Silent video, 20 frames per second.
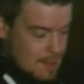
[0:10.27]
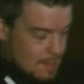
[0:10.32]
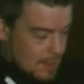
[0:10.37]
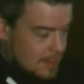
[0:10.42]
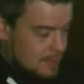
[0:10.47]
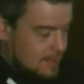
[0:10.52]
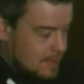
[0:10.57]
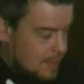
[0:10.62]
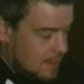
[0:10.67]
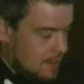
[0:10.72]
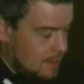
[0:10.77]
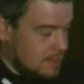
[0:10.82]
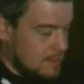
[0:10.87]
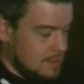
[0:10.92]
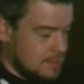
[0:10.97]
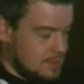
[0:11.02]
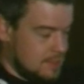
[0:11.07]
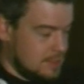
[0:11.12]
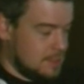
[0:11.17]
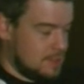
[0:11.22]
my take on
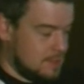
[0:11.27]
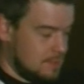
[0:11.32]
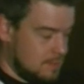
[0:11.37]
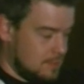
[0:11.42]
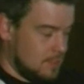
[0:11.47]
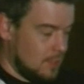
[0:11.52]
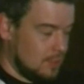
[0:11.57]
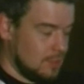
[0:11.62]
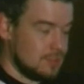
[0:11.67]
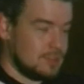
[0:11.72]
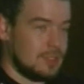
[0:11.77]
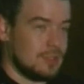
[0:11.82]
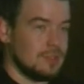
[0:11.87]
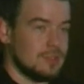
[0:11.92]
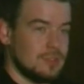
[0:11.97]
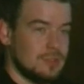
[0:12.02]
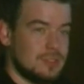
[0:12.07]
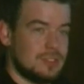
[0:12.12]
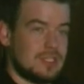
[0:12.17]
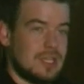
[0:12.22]
this is don't
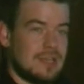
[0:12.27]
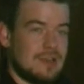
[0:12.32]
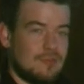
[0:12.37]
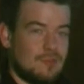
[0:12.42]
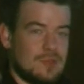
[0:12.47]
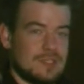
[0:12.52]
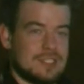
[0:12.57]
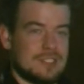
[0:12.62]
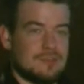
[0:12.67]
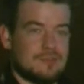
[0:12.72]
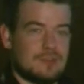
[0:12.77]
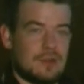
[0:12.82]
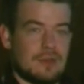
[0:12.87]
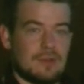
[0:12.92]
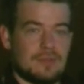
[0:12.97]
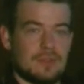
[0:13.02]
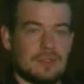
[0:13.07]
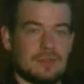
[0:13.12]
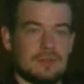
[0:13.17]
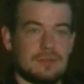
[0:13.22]
don't lose sight of what's in
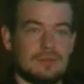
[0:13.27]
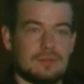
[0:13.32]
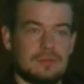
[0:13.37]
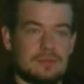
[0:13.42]
front of you.